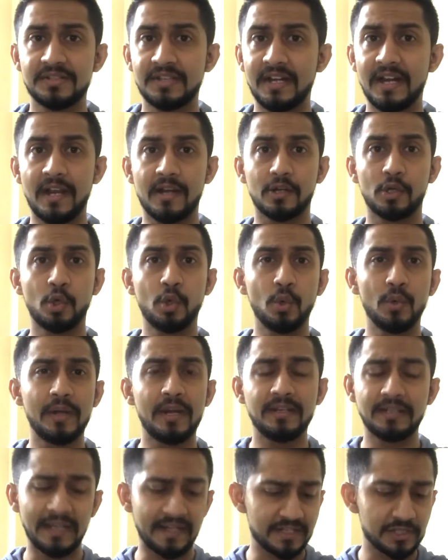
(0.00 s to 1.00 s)
There are Go,
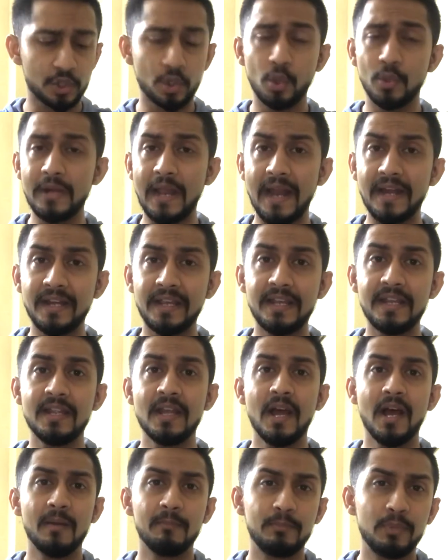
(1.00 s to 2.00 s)
there is
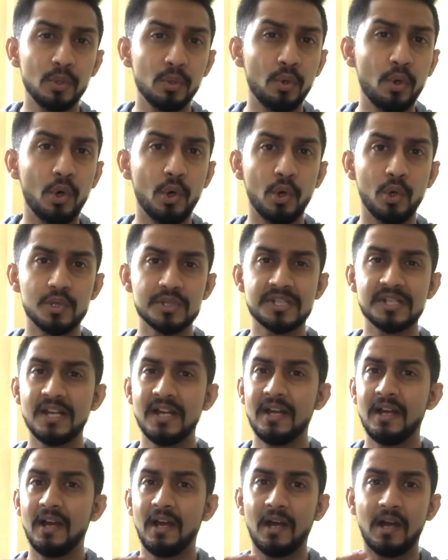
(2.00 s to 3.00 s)
GoDaddy, Bluehost,
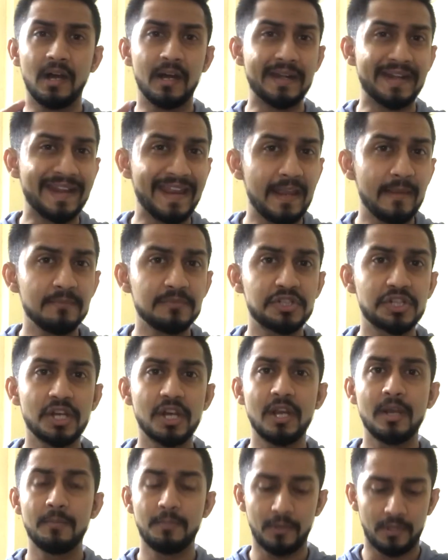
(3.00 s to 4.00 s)
uh,
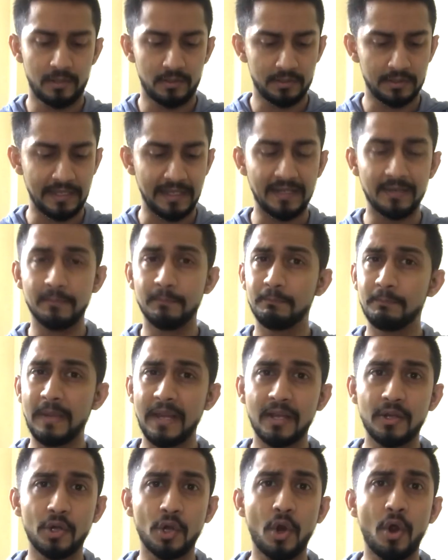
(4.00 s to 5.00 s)
Namecheap, then
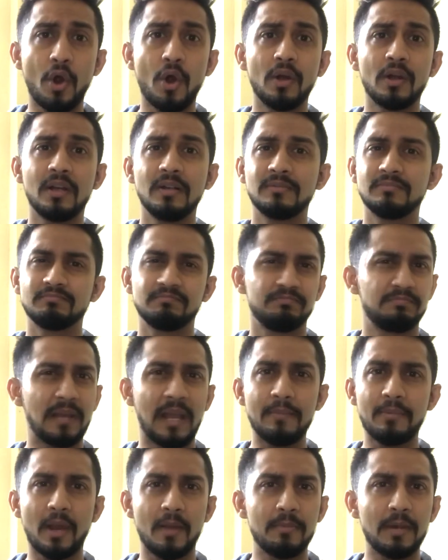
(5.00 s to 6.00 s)
BigRock,
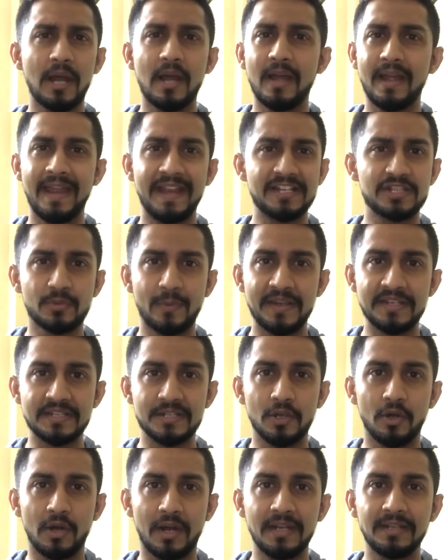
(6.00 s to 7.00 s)
blah blah blah
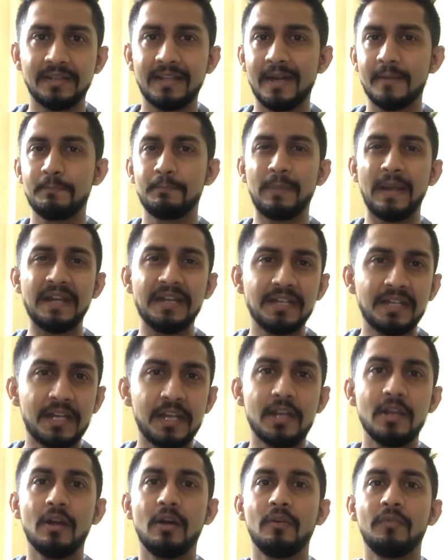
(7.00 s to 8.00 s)
xyz all right there are
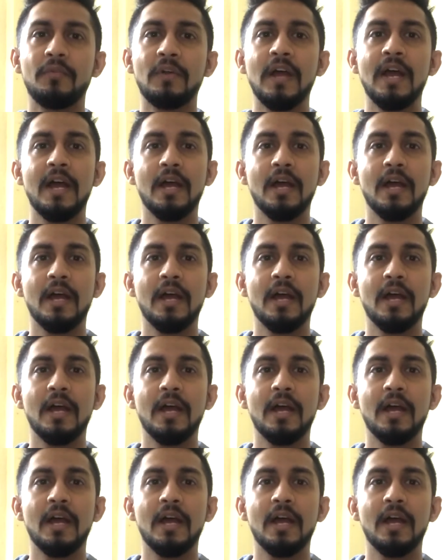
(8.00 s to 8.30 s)
plenty of